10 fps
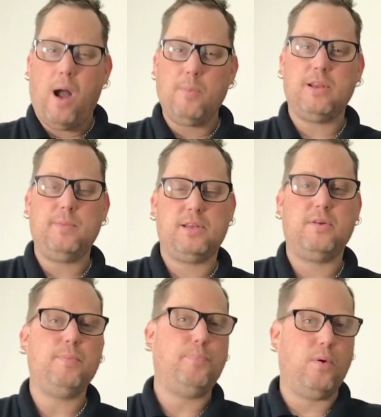I'm going to be
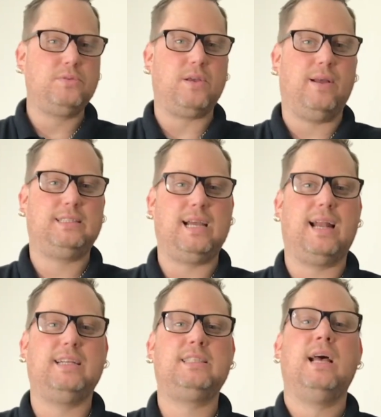doing a bullseye
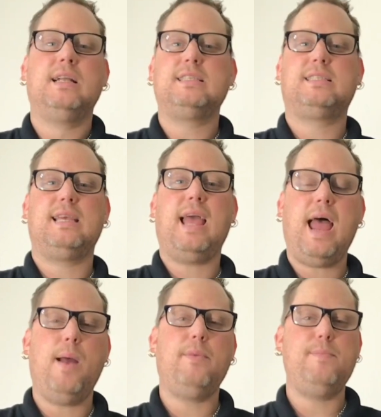challenge to see
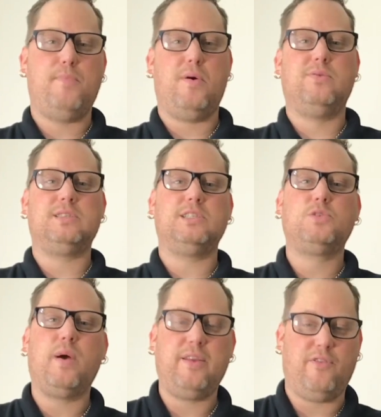how many balls and
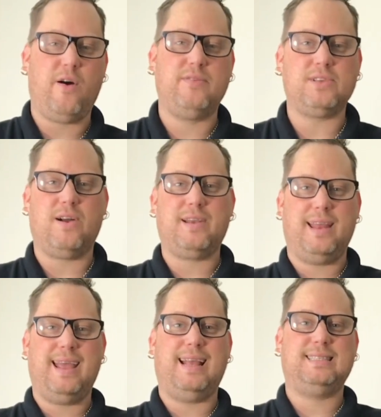twenty-fives I
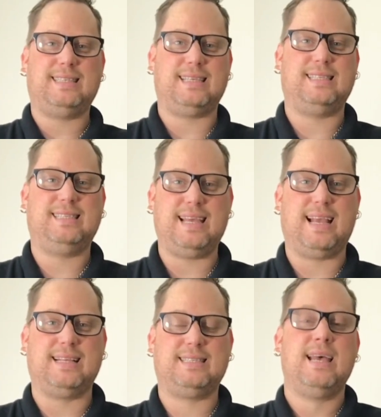can hit in sixty
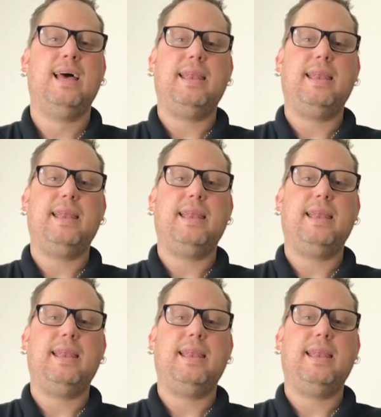seconds.